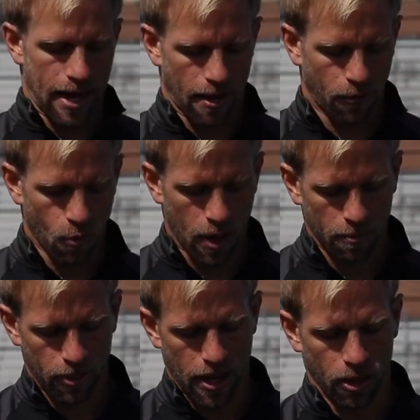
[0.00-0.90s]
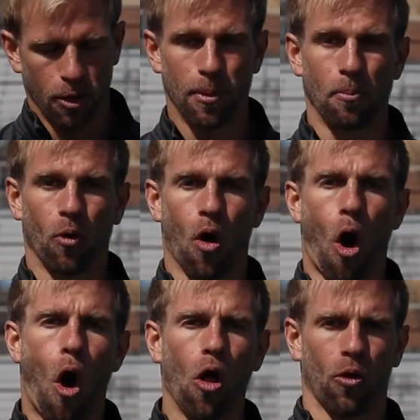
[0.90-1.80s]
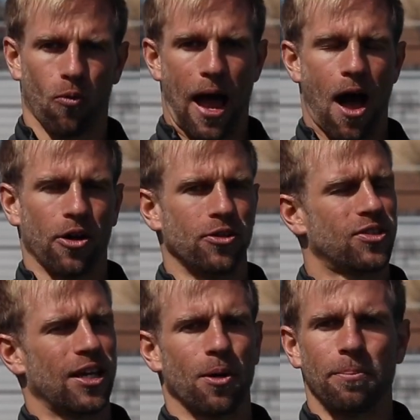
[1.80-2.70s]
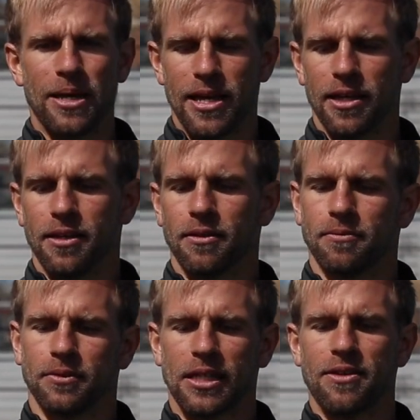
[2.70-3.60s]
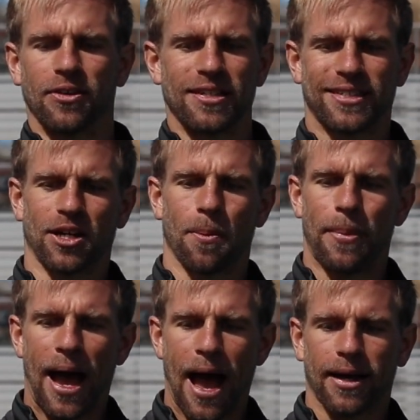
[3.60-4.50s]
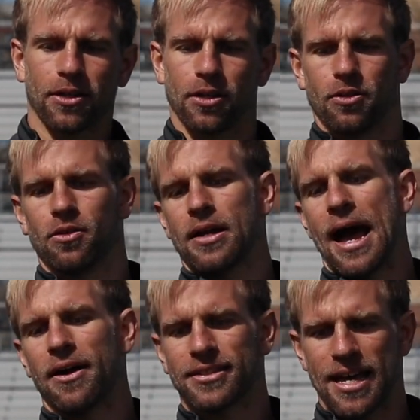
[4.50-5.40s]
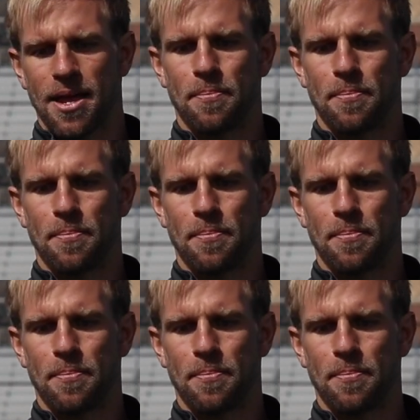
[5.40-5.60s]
And if you want to play a little bit more all around, center mid, even a center back, outside